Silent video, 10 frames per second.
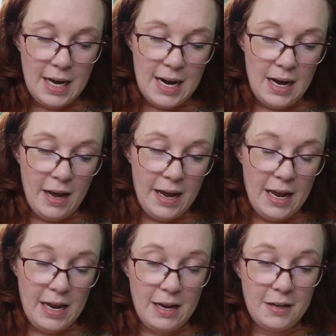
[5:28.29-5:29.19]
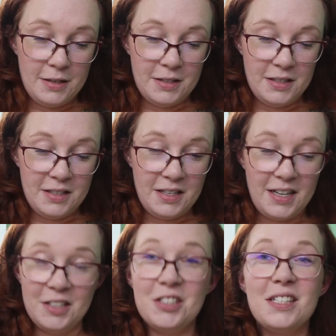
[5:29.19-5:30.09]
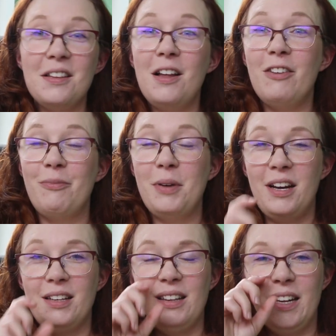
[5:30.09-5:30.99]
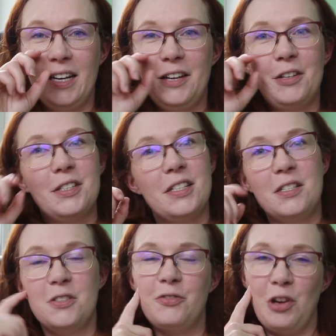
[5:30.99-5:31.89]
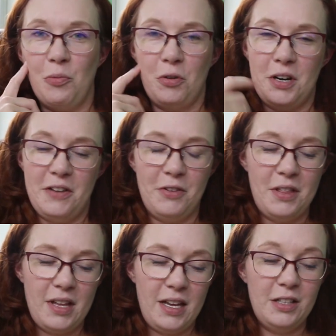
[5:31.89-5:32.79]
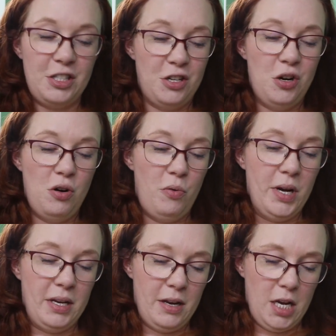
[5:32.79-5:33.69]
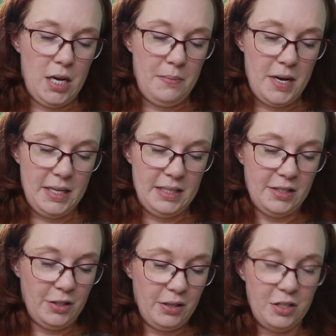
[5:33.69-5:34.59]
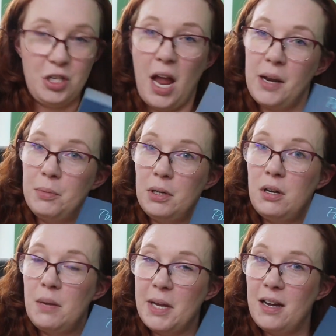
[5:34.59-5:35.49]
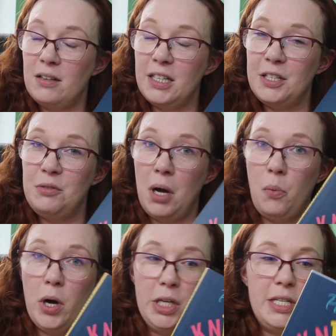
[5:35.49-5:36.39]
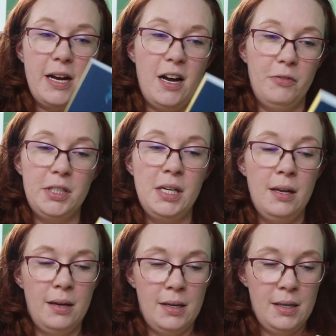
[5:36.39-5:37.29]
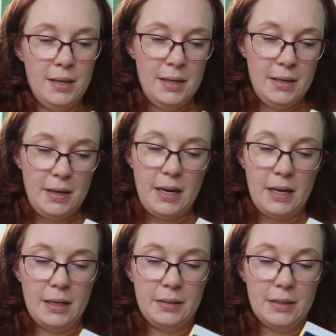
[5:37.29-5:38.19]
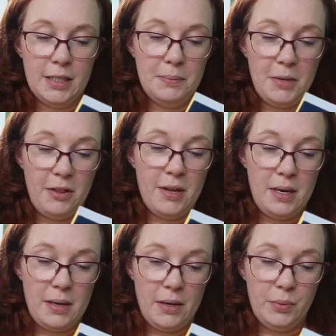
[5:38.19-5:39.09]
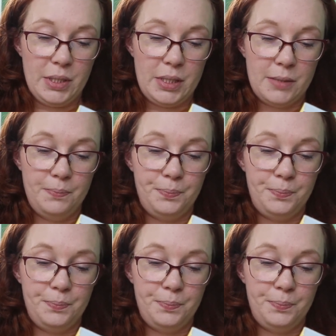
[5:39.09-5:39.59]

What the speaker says: I just love Patty Lyon, her sense of humor and everything. So when I saw that she had a book coming out, I knew I wanted to have it, and then I was,